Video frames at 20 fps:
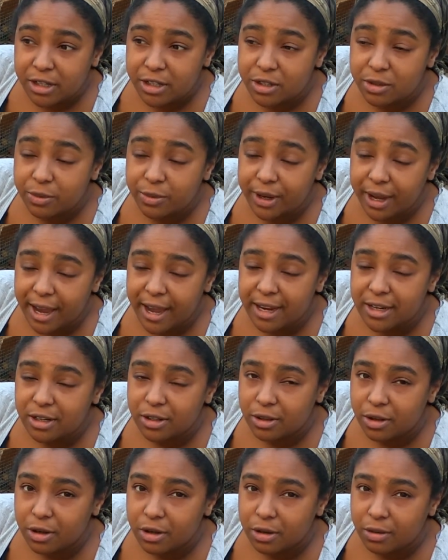So we had
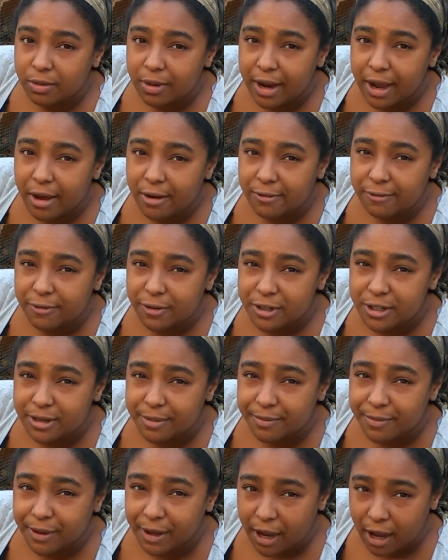to look around for
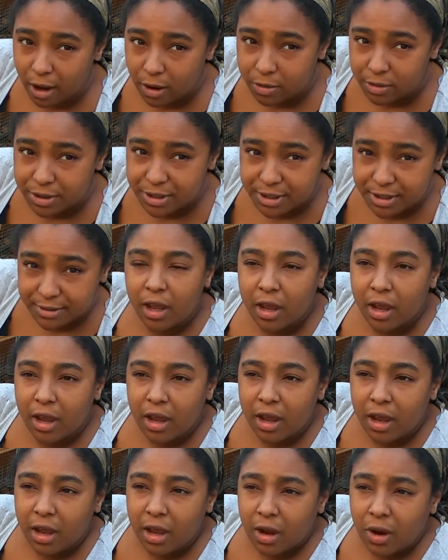something else.
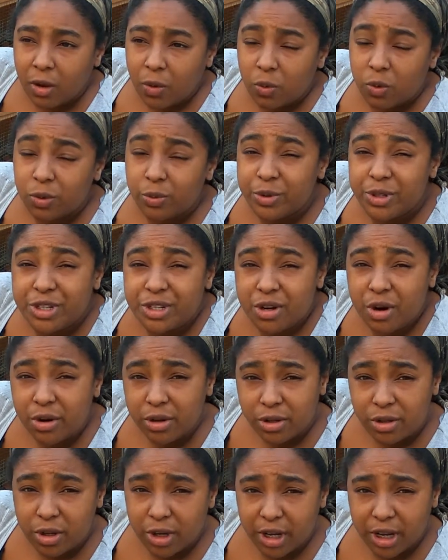When we
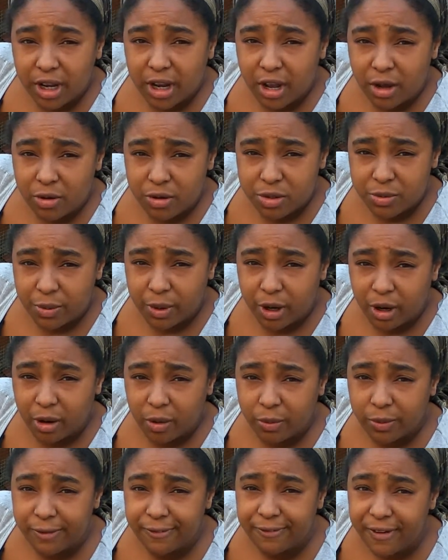started looking
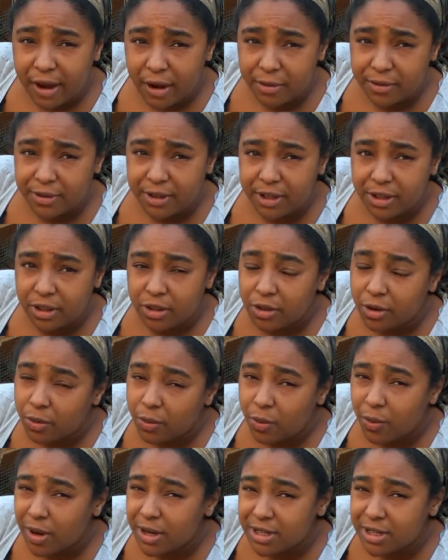elsewhere, we found that there
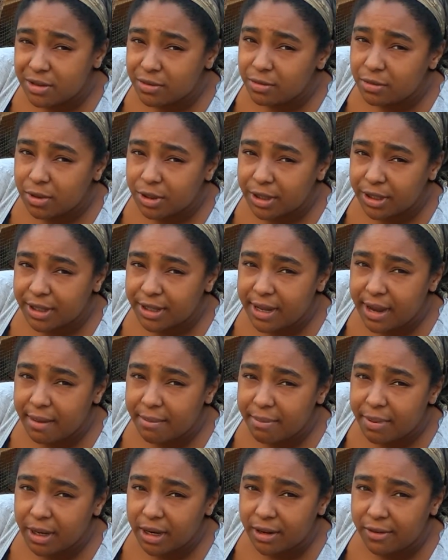wasn't really
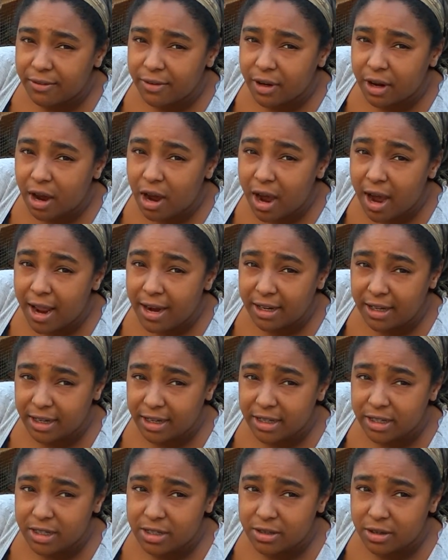that big of an
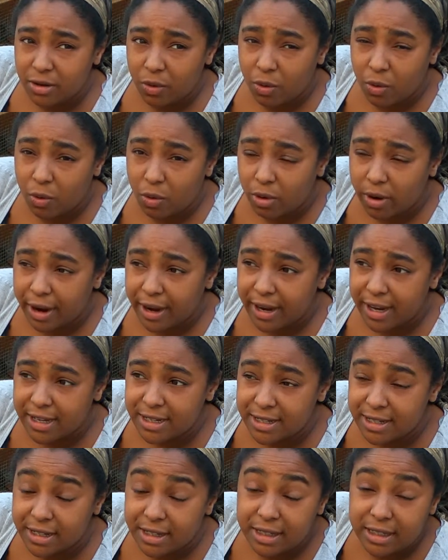audience, or I
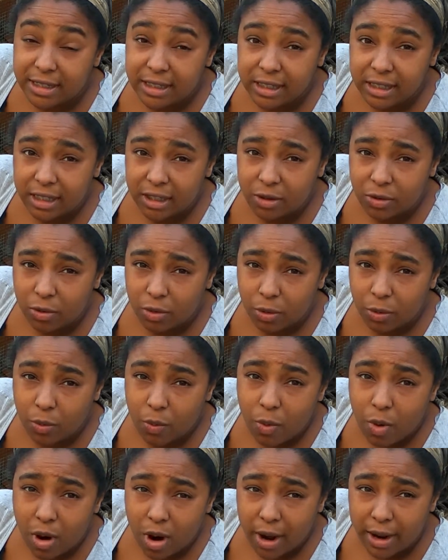guess a need or
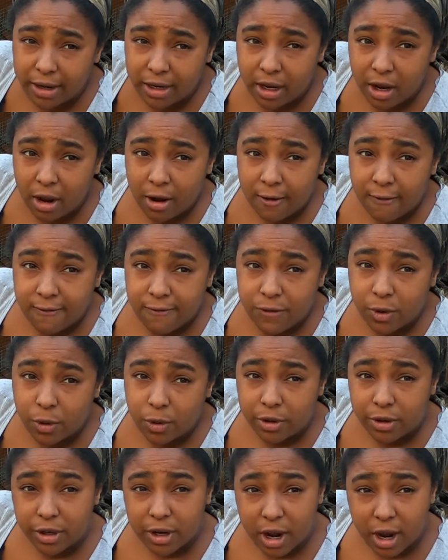want,
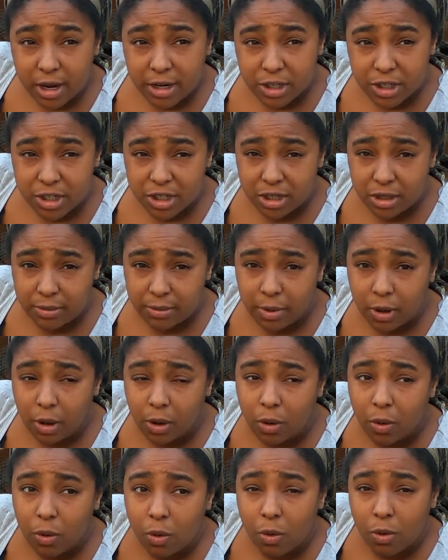for
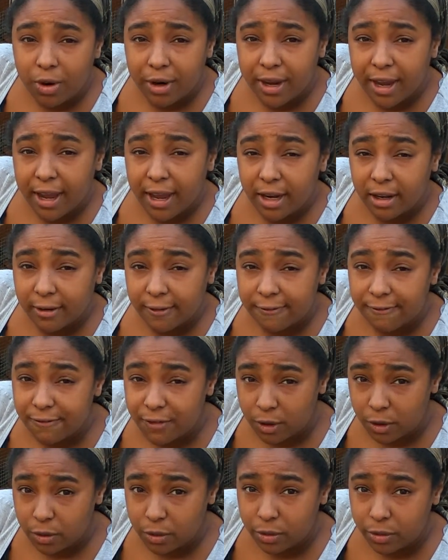non-GMO organic
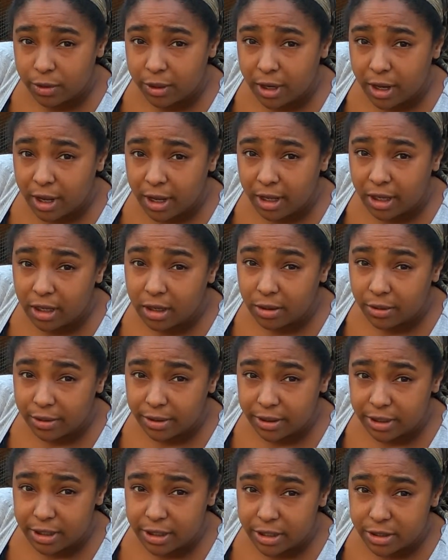food here
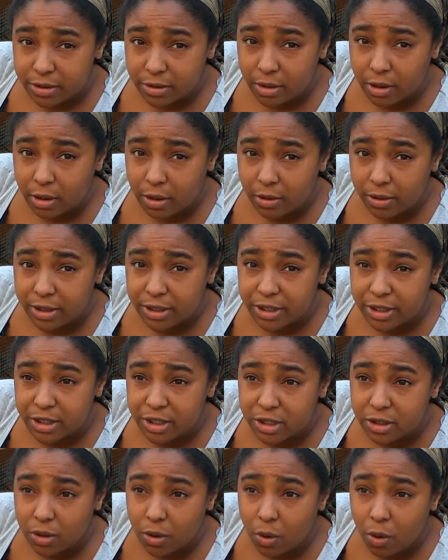in Israel. And
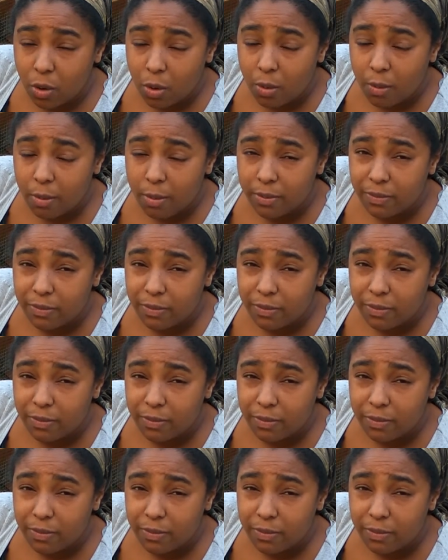so